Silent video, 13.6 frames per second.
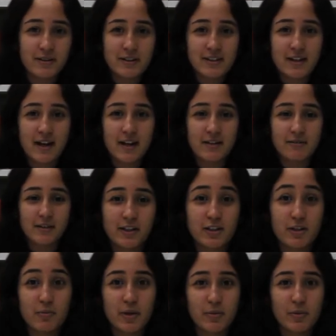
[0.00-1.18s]
it's kind of some
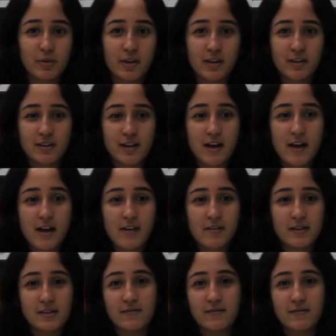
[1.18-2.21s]
people think it's like this